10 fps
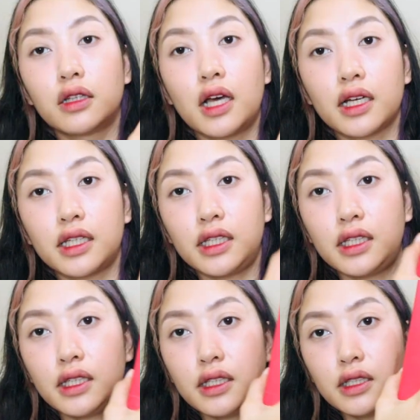
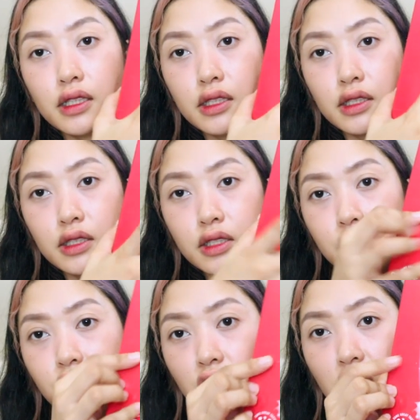Lucky
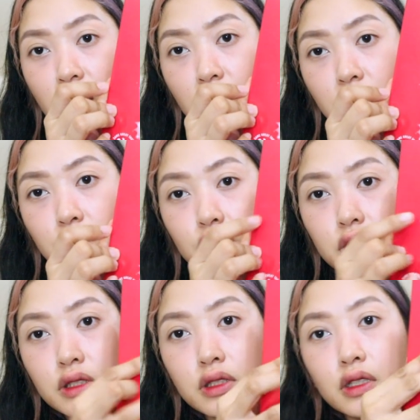Charms.
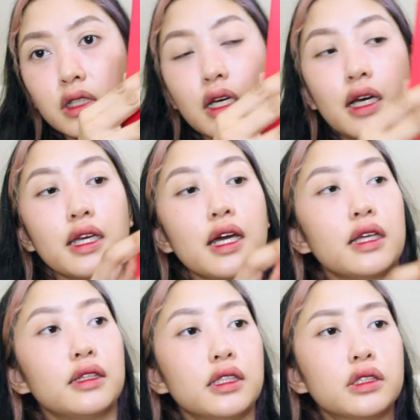
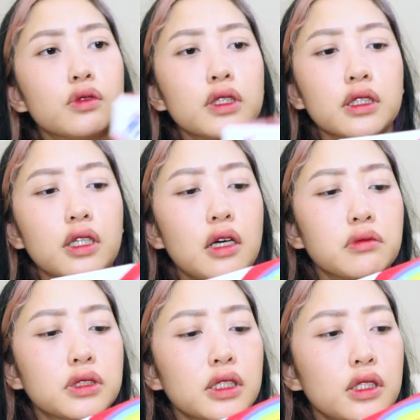Ayan. This one
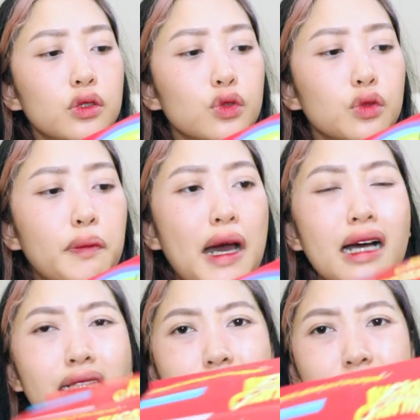comes in two
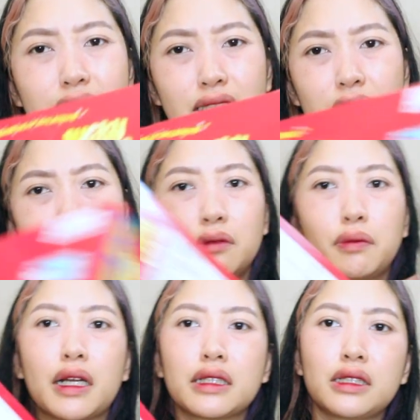packs.
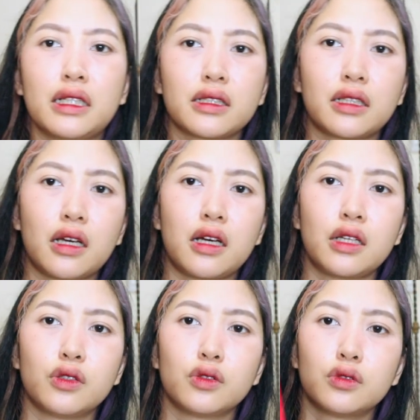Para sa lang
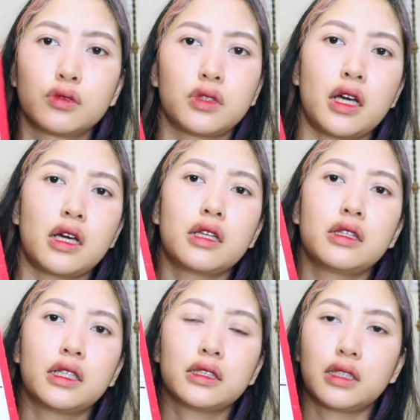nakaano.
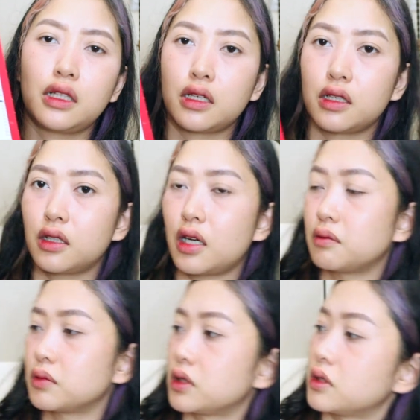Nakaano sila.
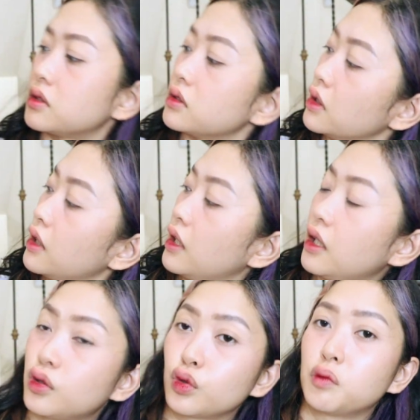Comes
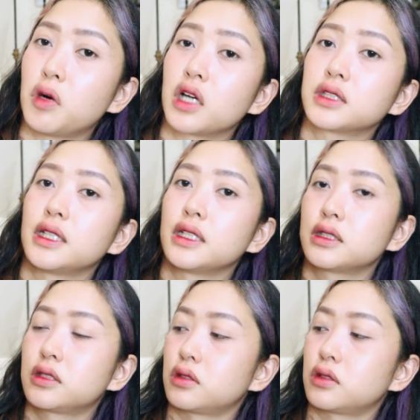in two boxes.